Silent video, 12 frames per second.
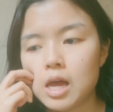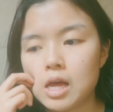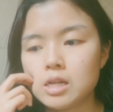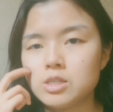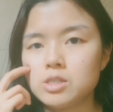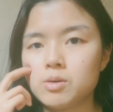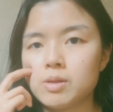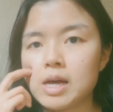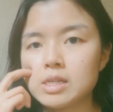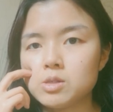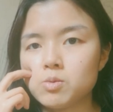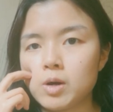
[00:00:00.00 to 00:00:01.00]
And so
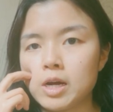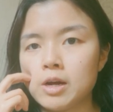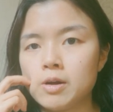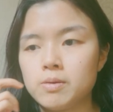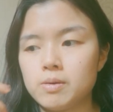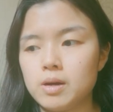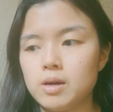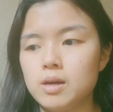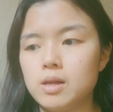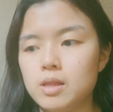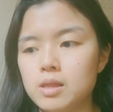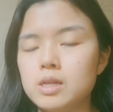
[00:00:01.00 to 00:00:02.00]
that's where
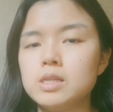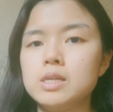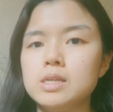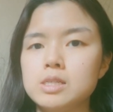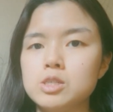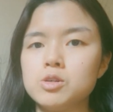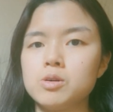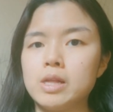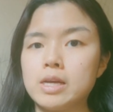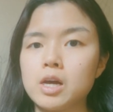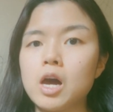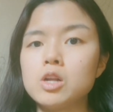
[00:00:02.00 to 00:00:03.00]
the need to like